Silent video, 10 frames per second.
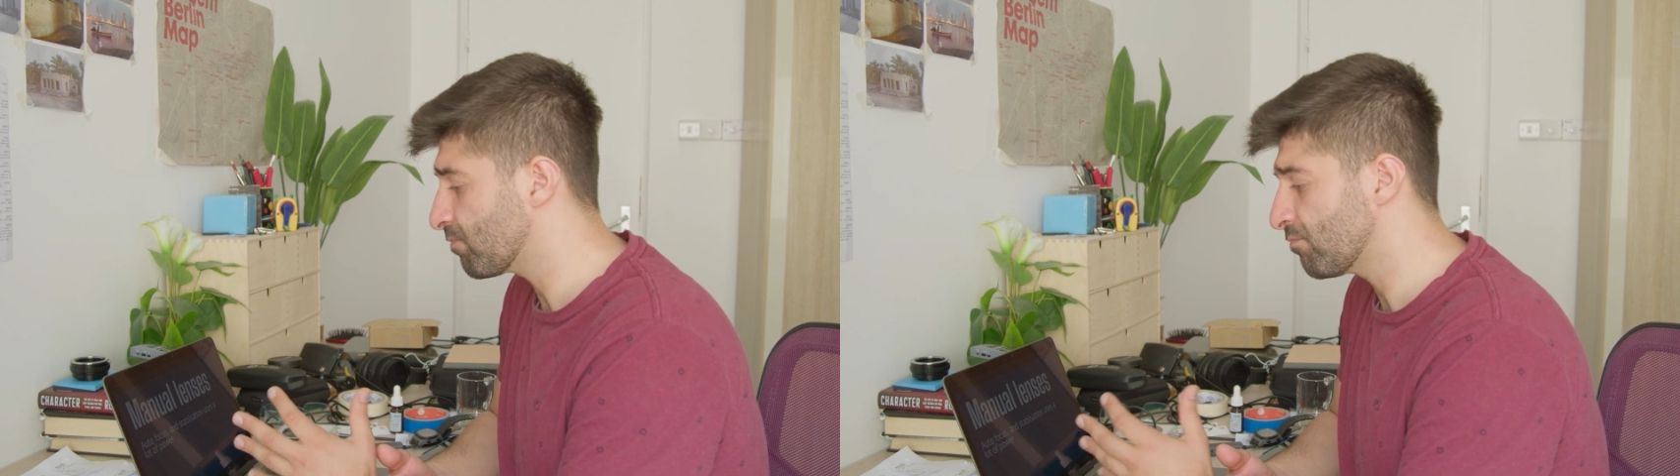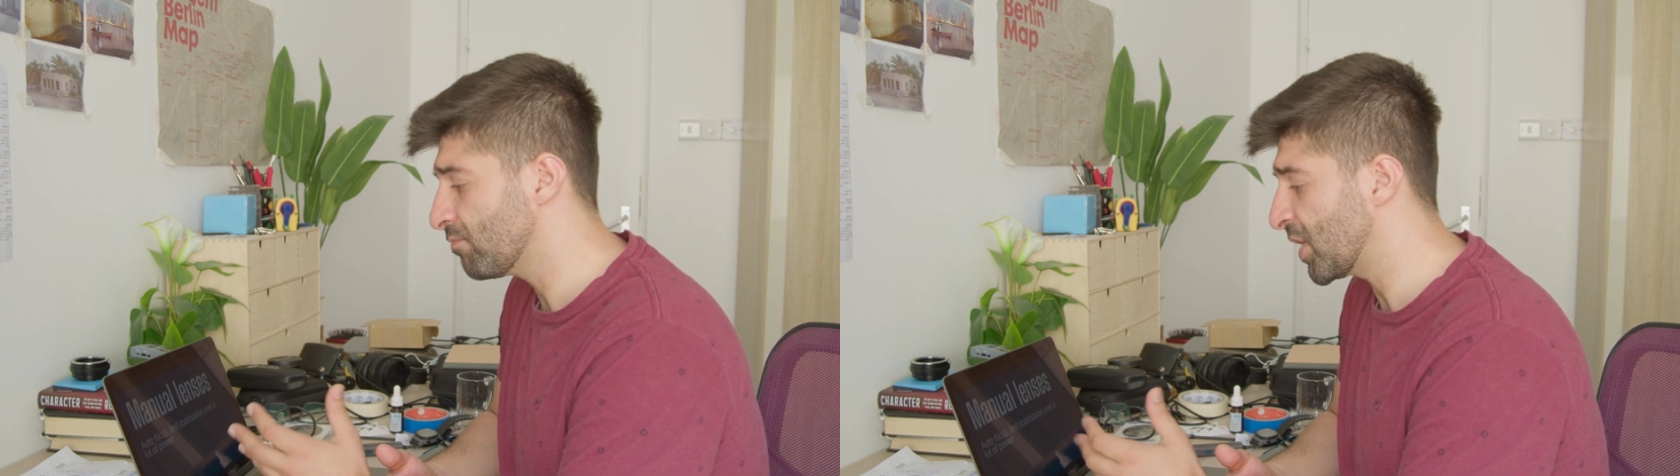
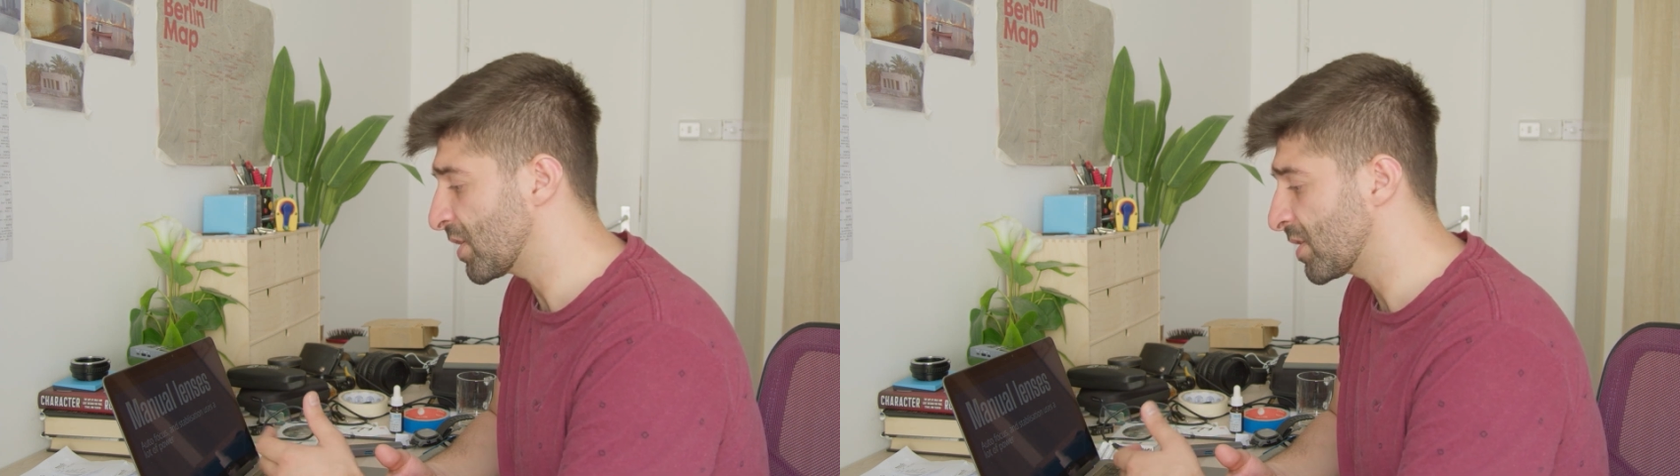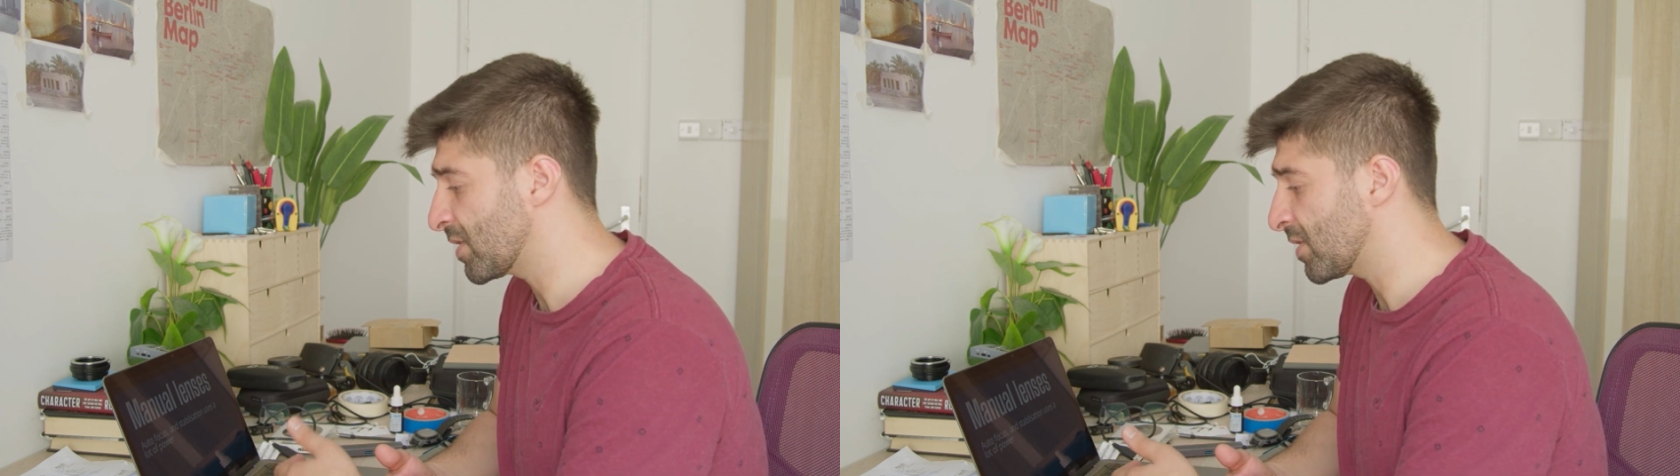
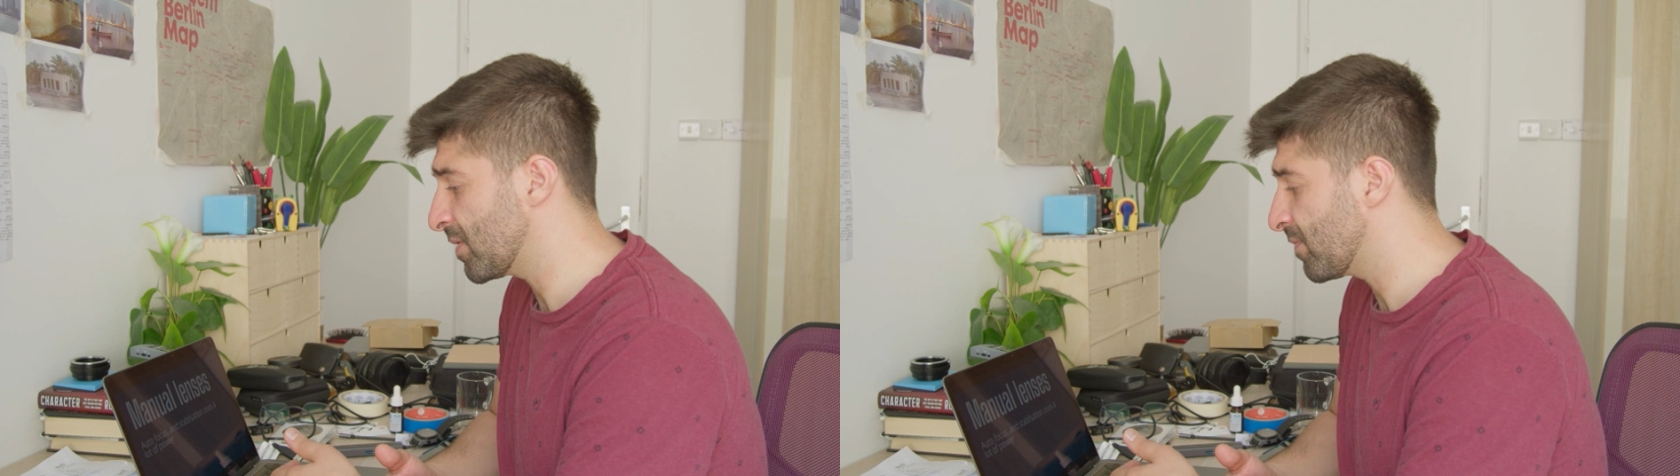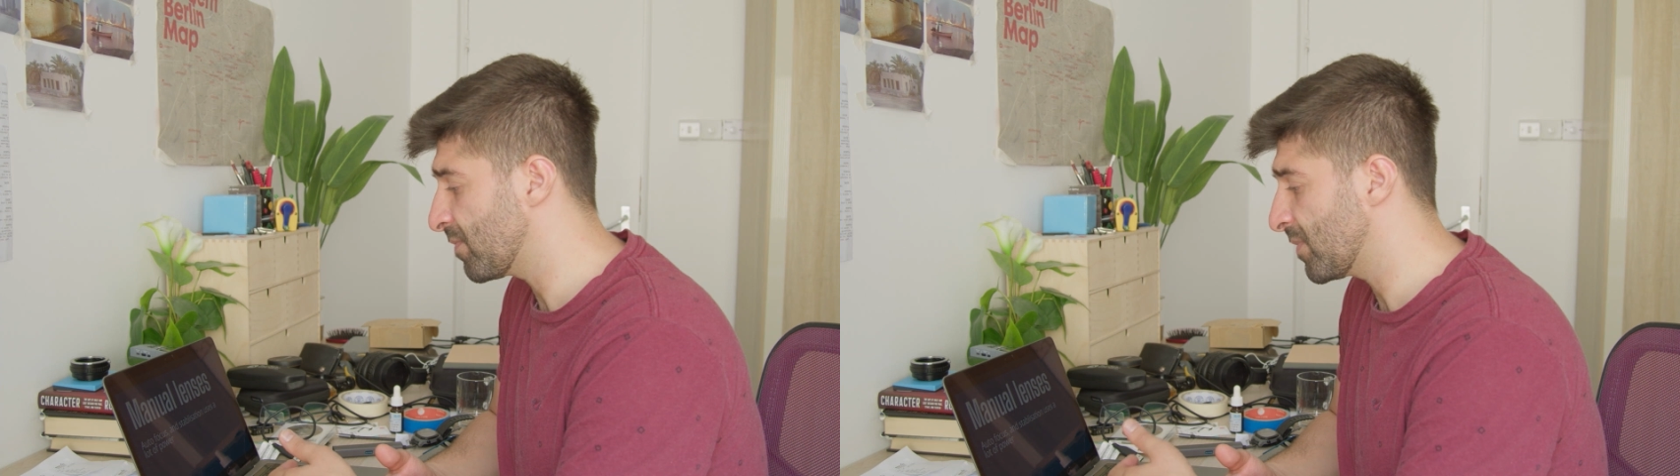But
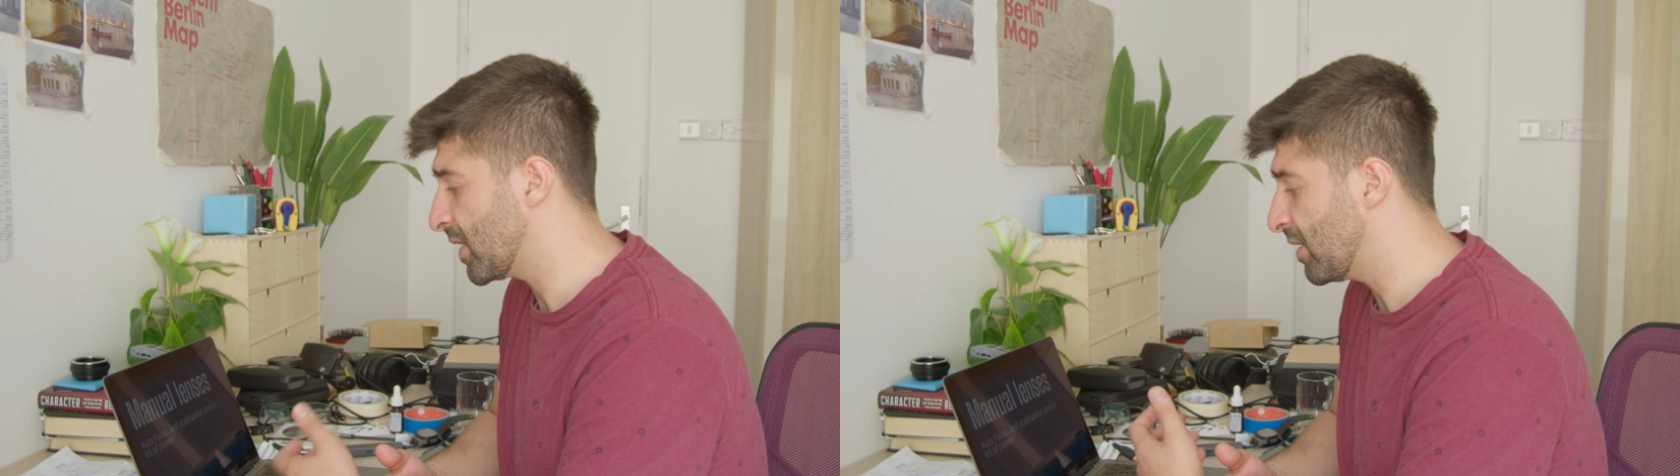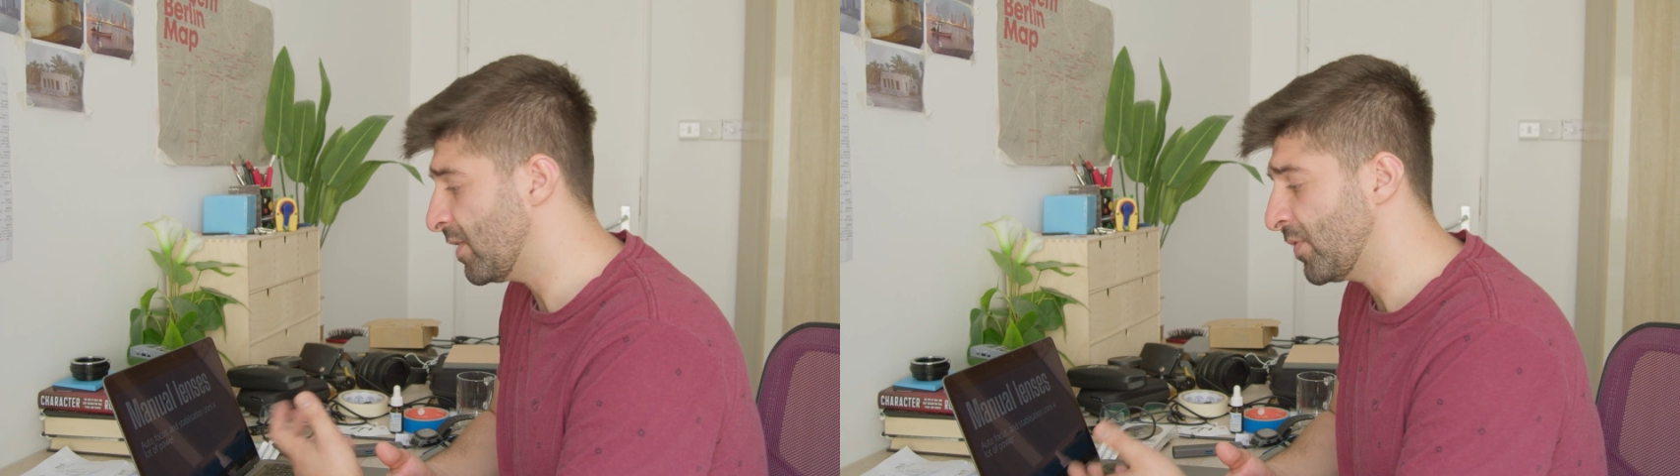
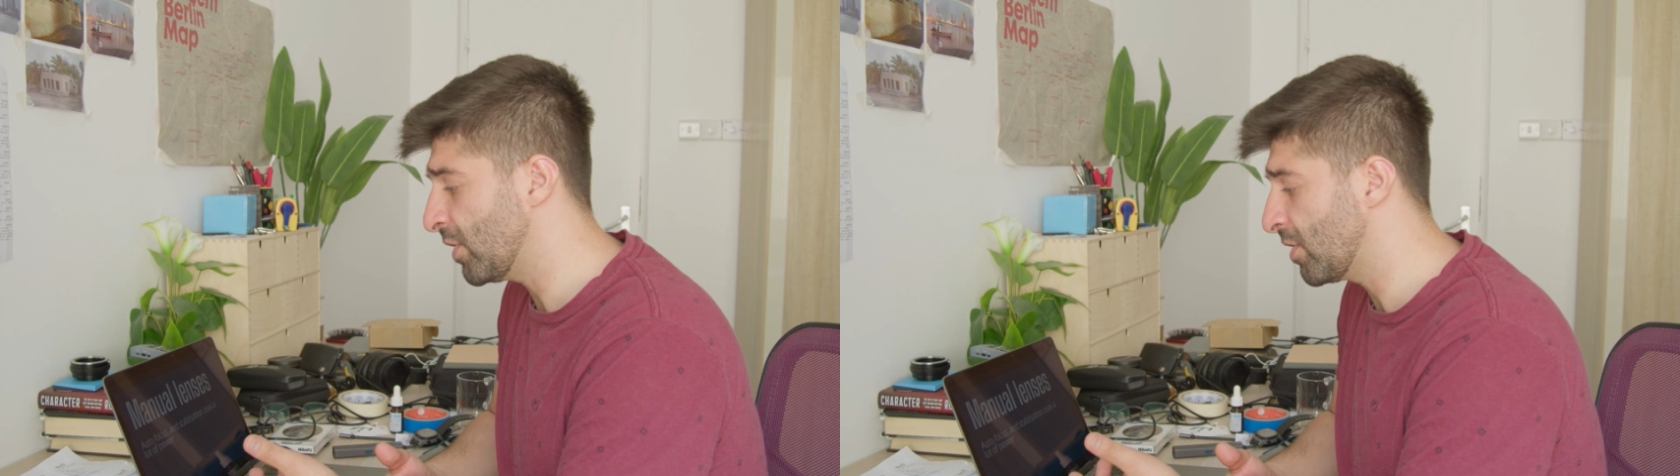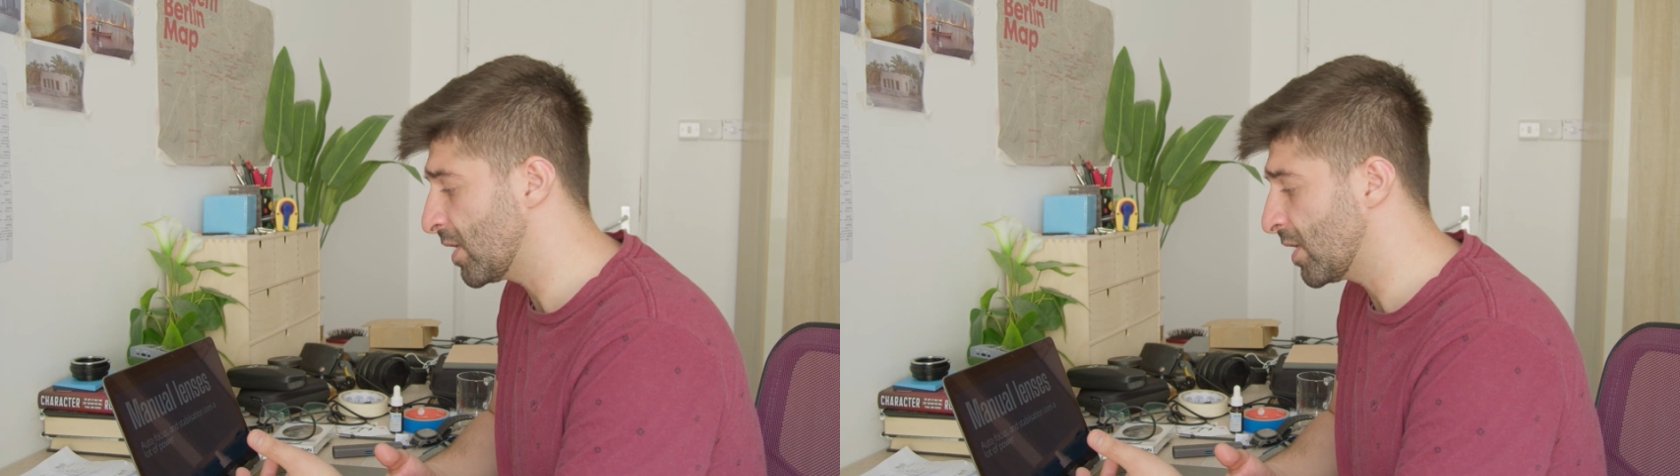if you